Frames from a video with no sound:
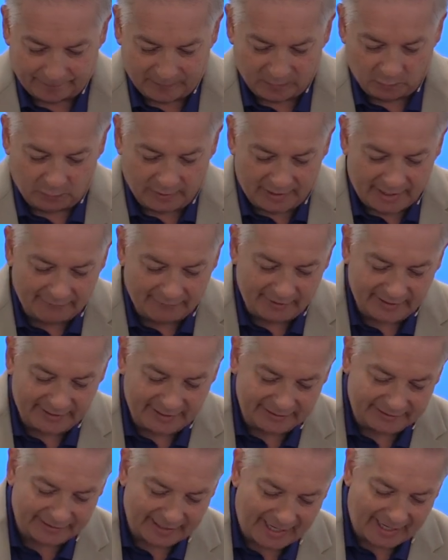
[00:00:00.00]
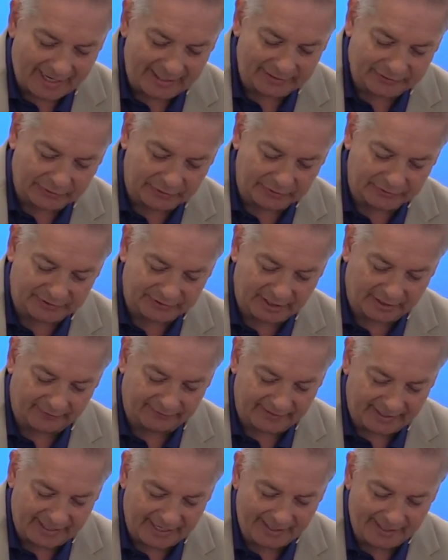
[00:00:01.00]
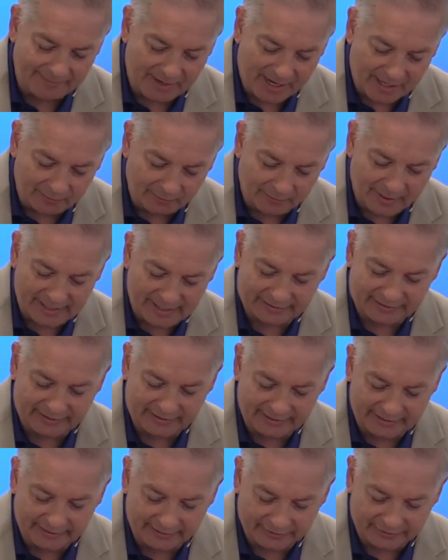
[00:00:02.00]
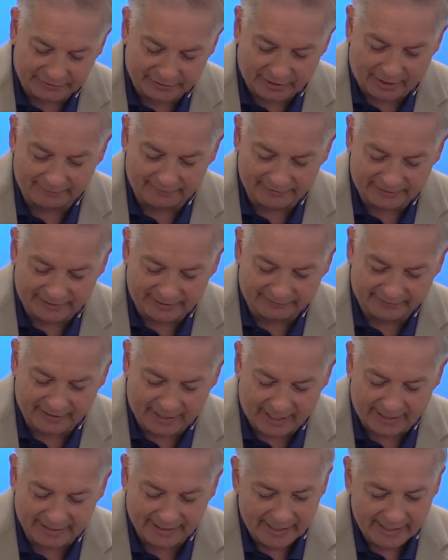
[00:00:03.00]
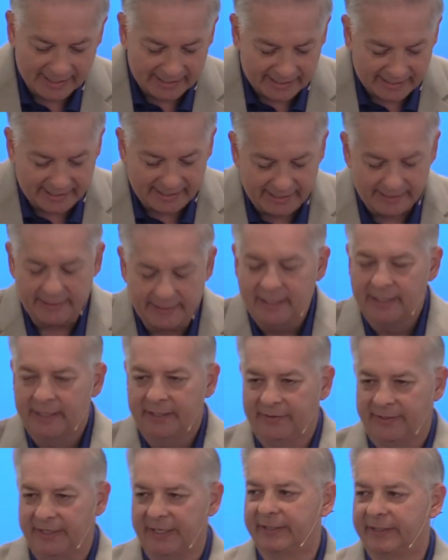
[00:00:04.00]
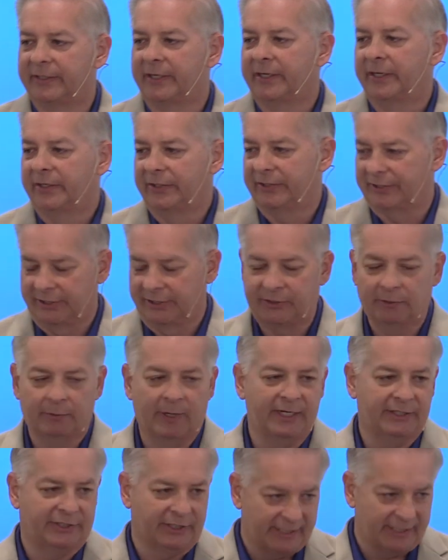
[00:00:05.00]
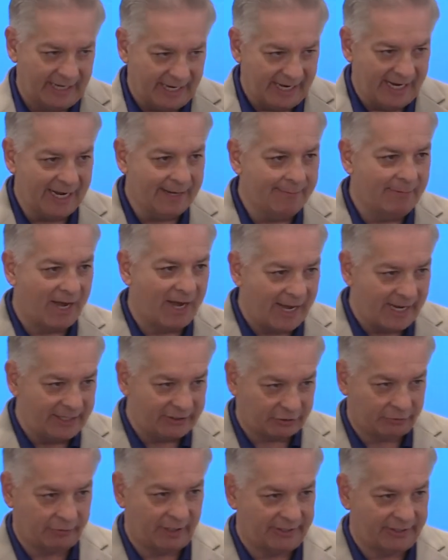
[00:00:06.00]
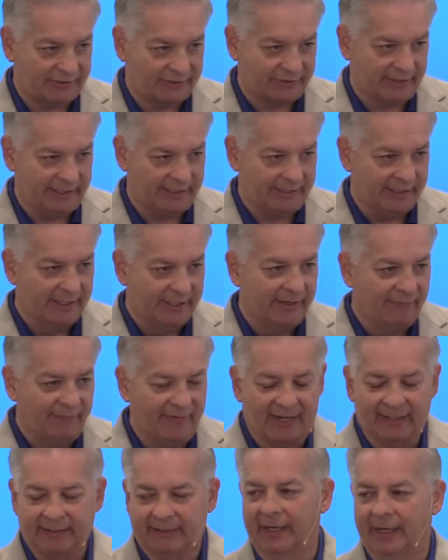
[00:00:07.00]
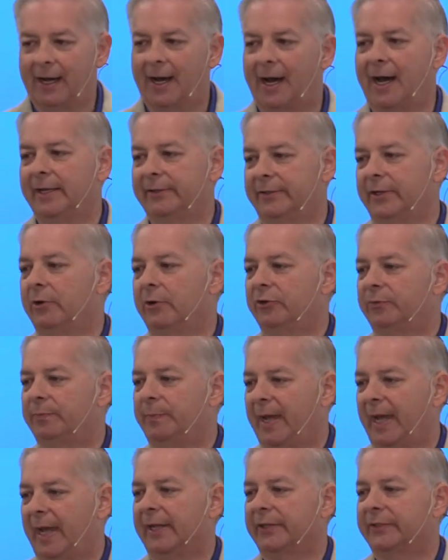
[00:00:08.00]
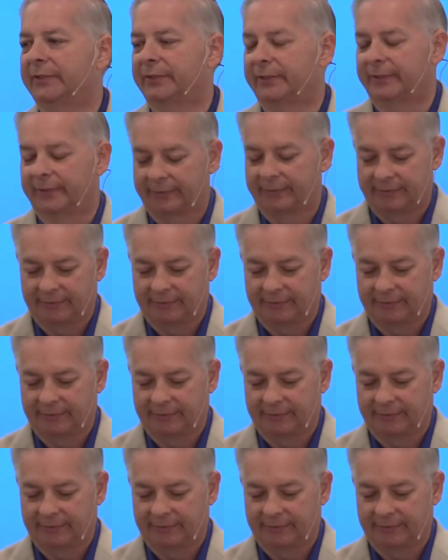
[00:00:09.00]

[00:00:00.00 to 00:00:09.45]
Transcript: Whatever it is, ask yourself, am I resting in the sovereignty of God in this situation? Am I trusting that God knows best?